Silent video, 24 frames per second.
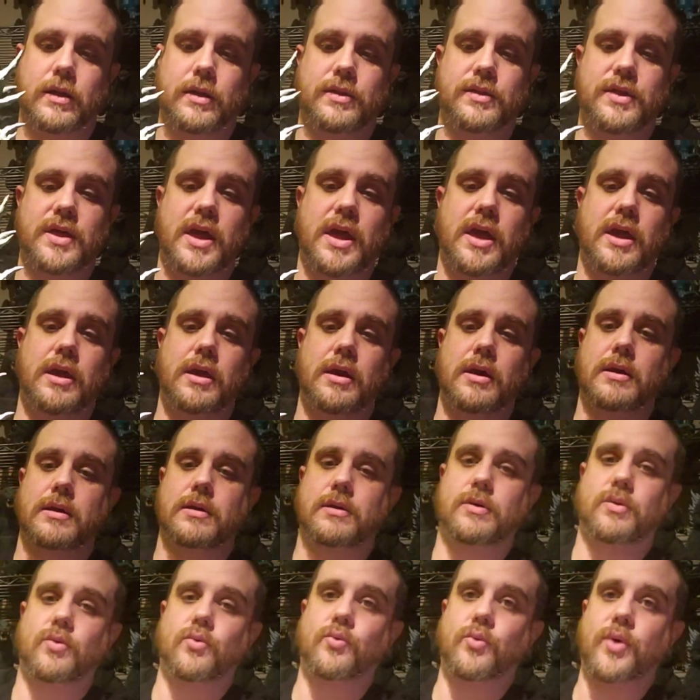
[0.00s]
the
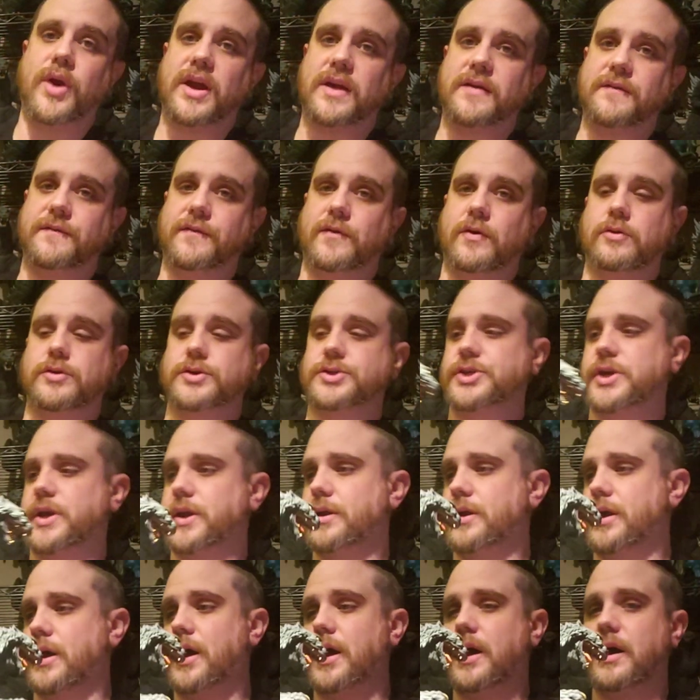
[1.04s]
Rick
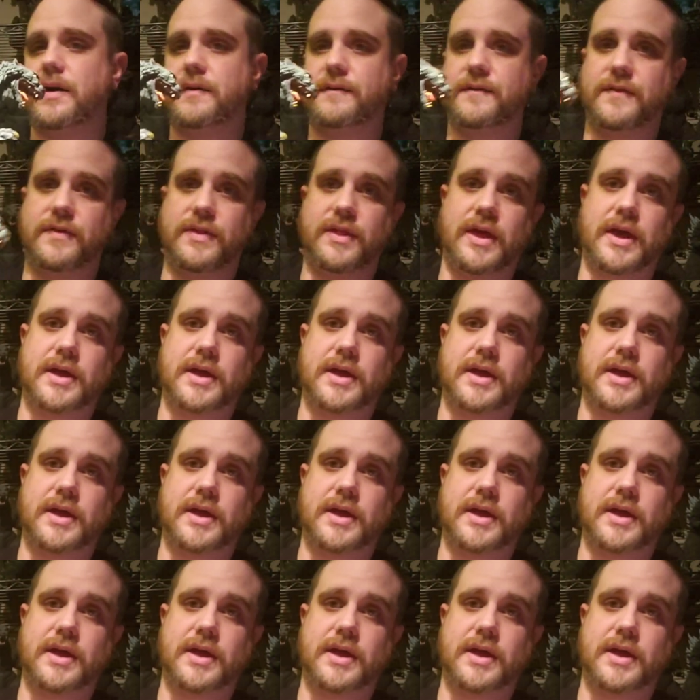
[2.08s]
version of